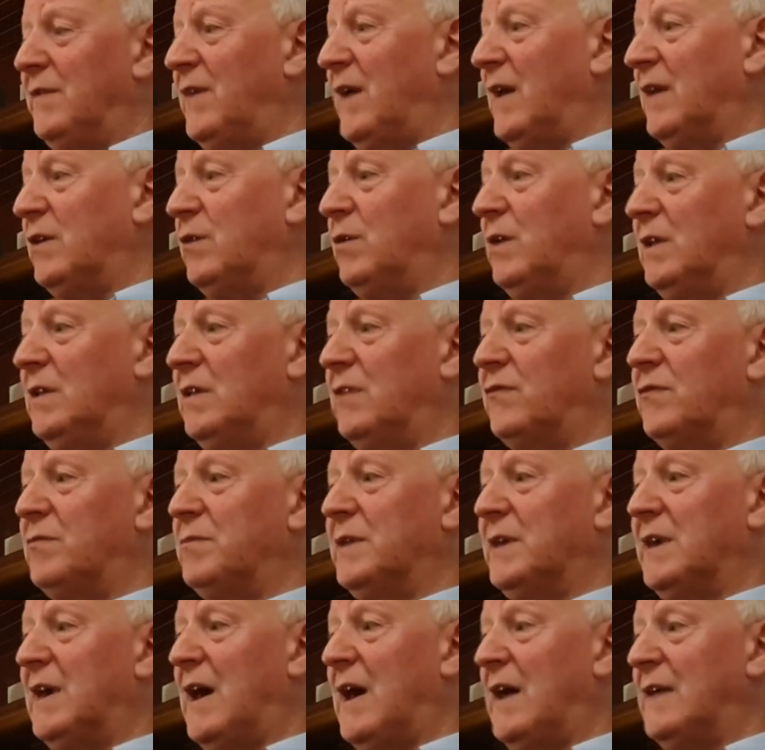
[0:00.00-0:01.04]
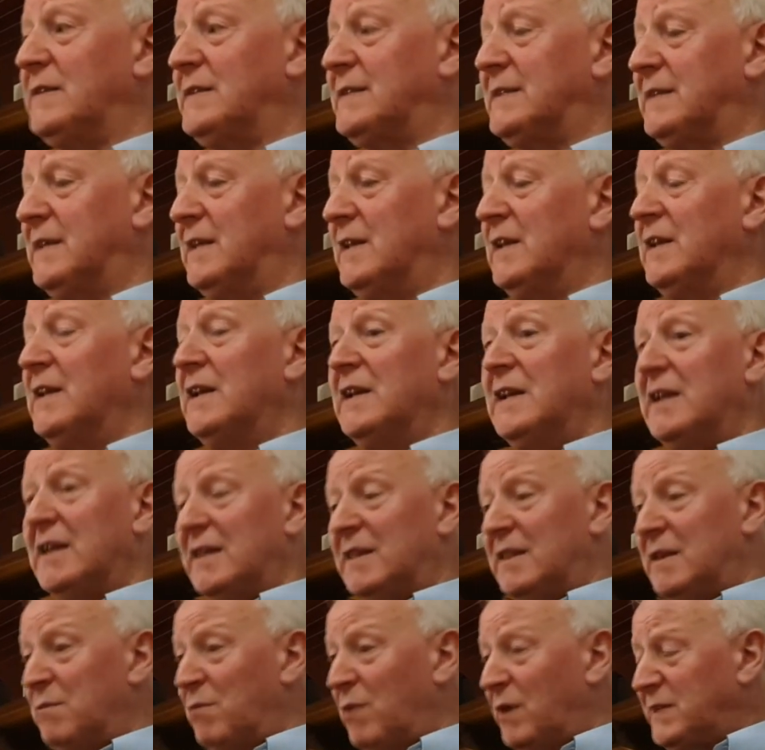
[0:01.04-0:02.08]
evacuated from the cask,
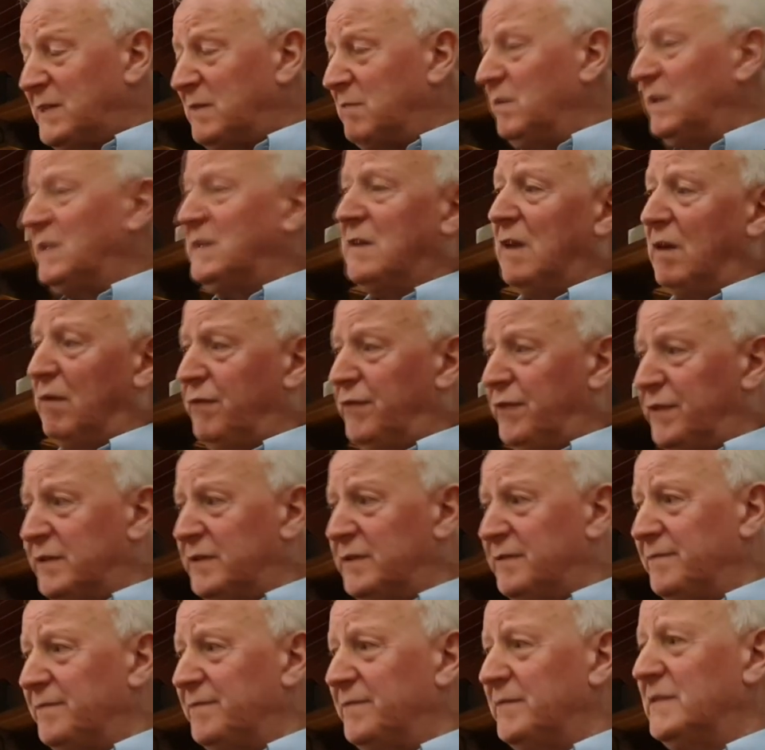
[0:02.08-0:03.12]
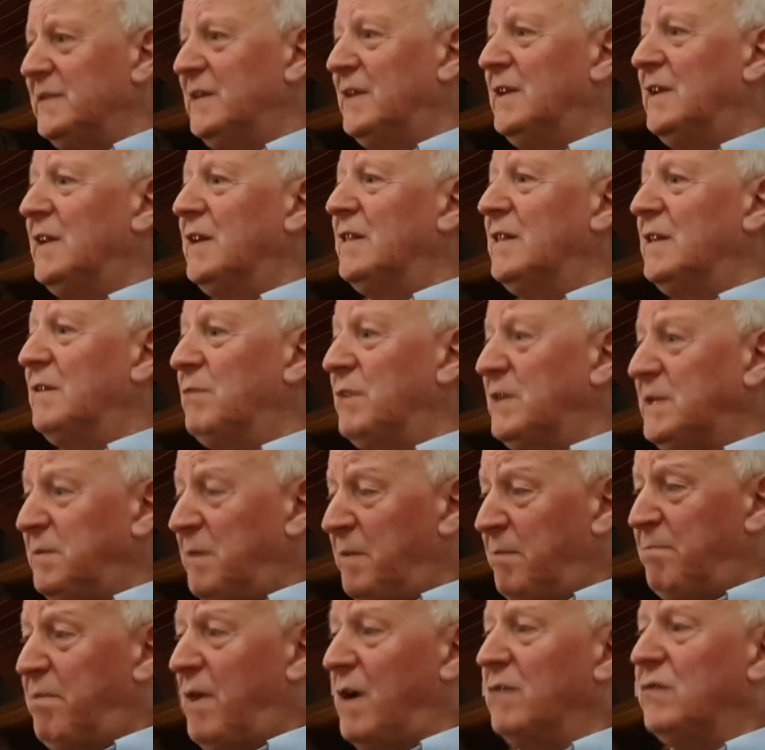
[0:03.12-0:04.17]
they mustn't be sulfured, they must
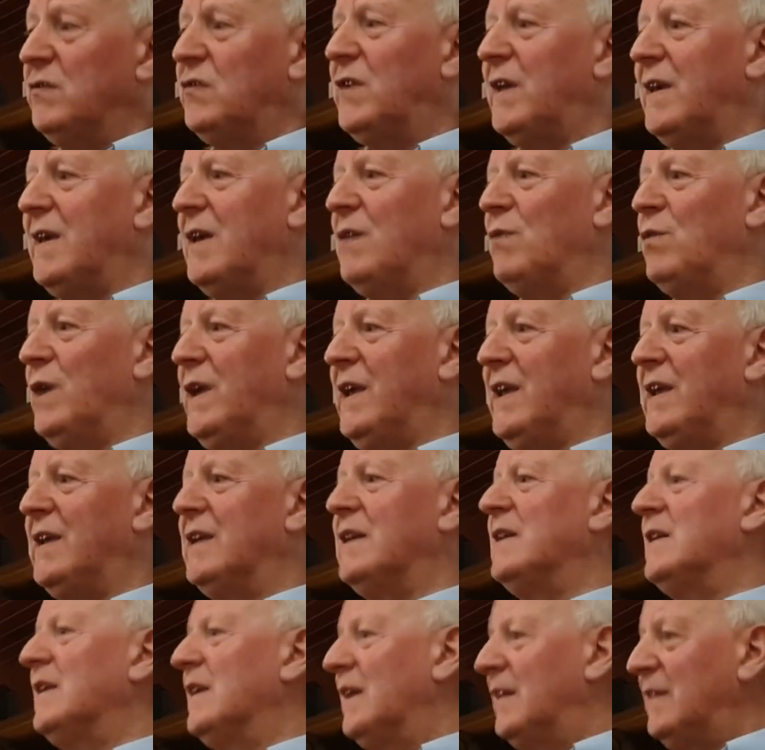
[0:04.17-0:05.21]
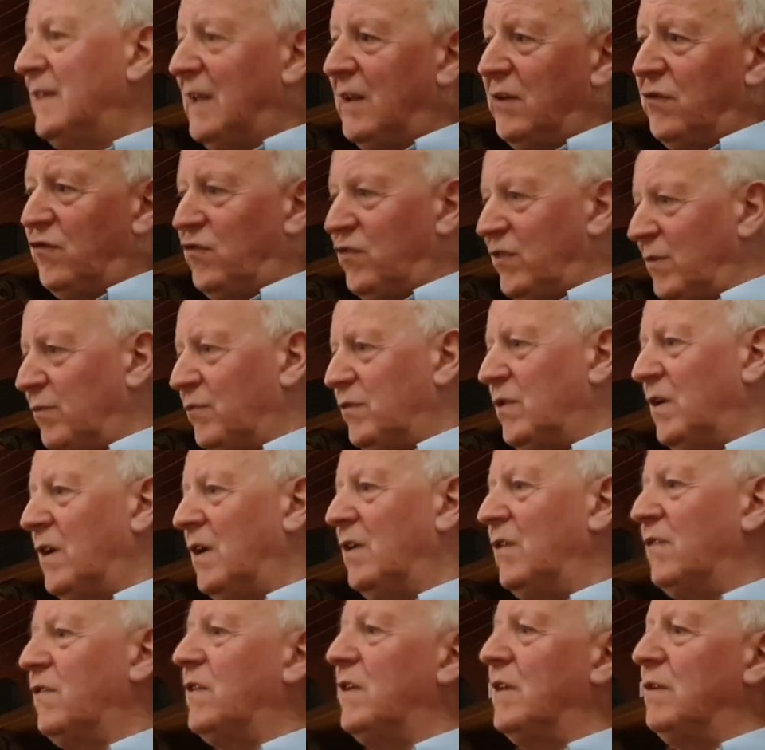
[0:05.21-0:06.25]
be bunged right away and then shipped to
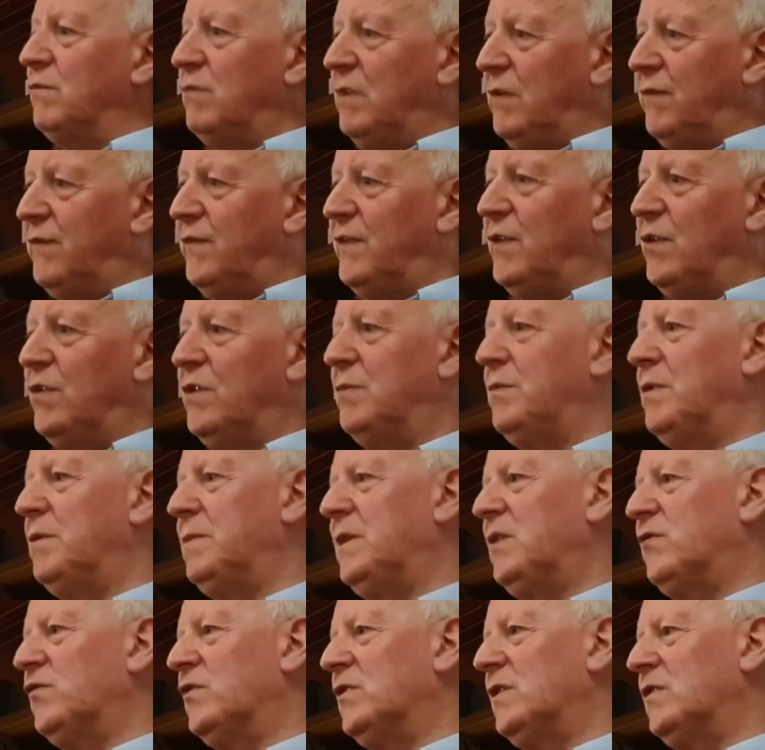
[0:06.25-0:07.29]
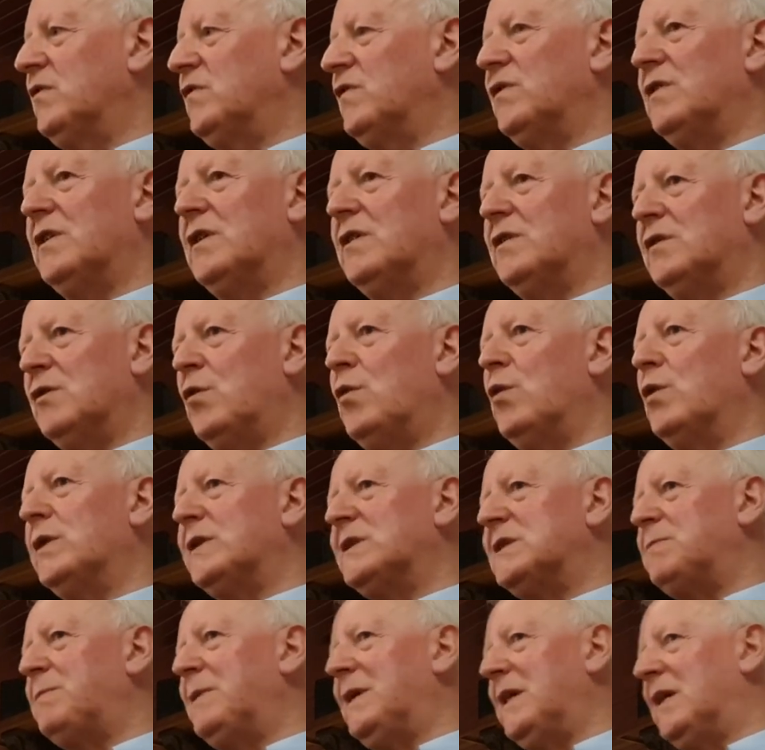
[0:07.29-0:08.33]
us, and we fill them immediately. So the whole
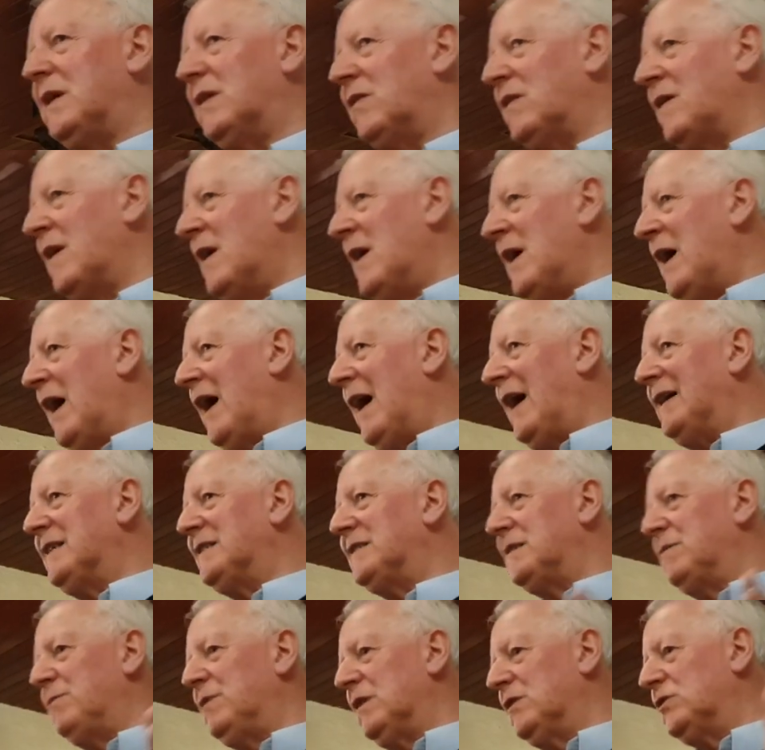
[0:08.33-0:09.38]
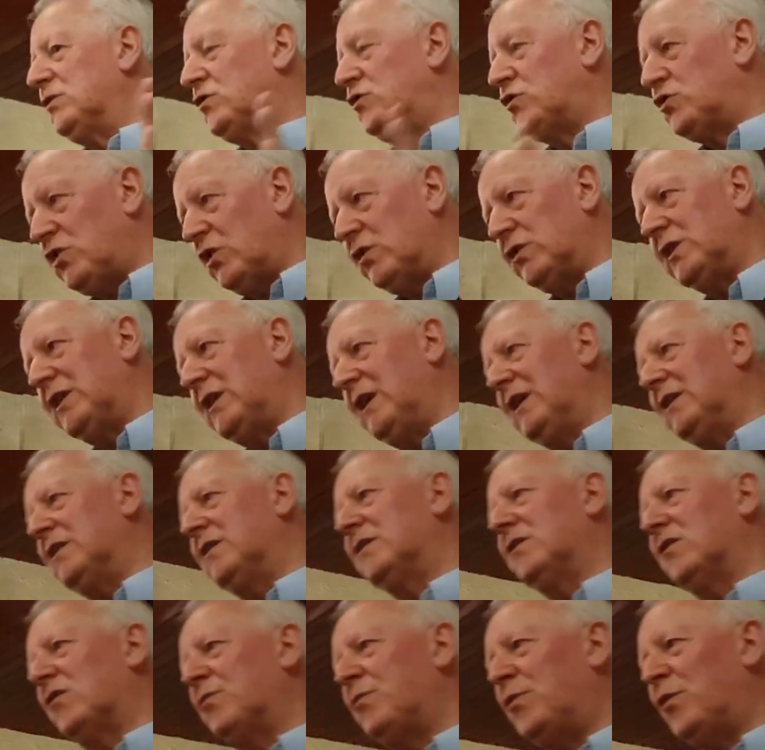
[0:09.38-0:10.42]
experience has to be as
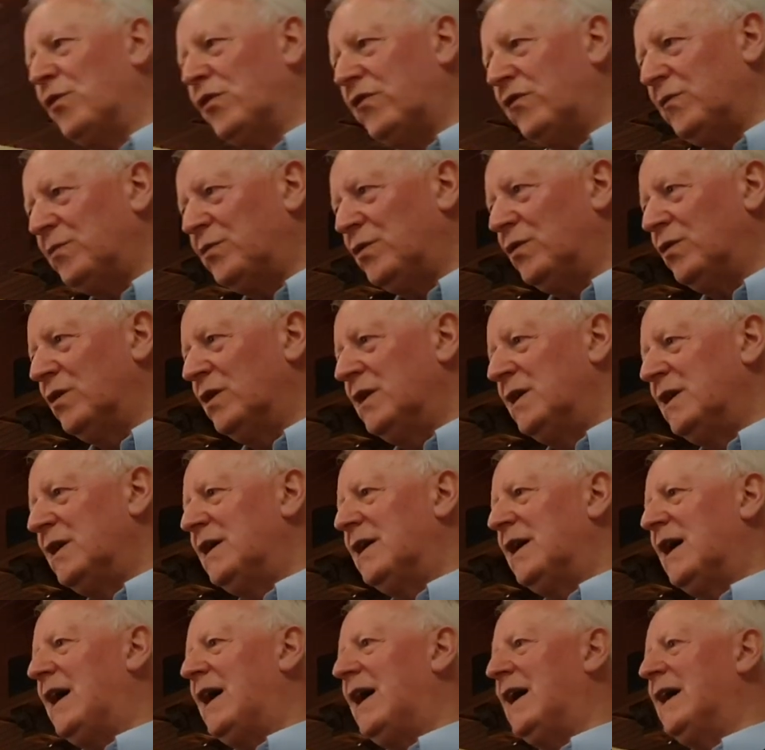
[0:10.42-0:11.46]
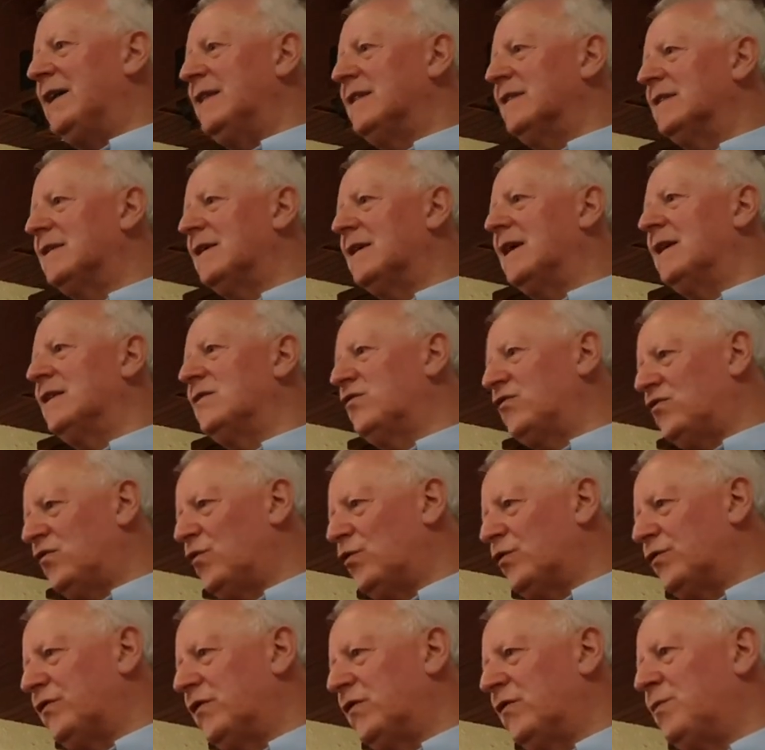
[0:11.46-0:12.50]
truncated as possible and as
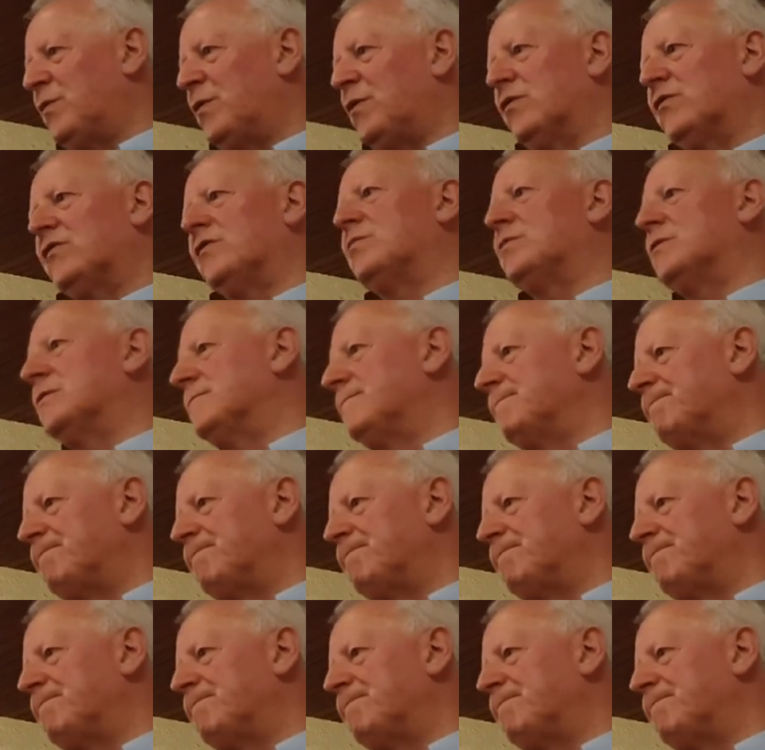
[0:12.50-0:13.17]
short as possible.